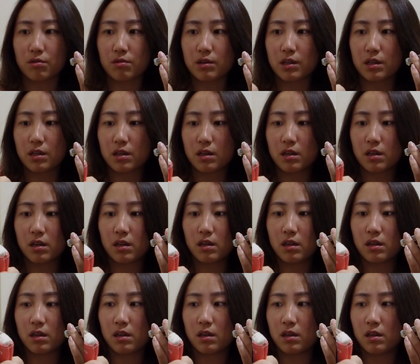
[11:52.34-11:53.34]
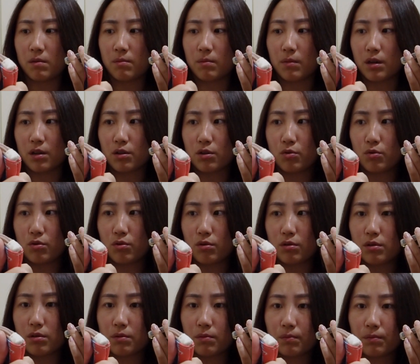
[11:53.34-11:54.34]
Street? Not too
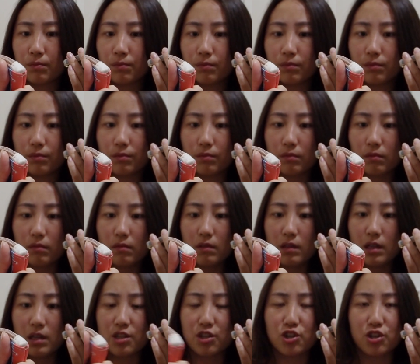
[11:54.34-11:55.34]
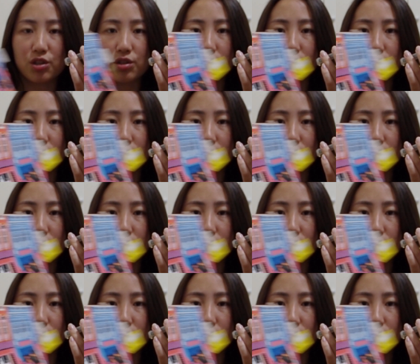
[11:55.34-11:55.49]
sure. It's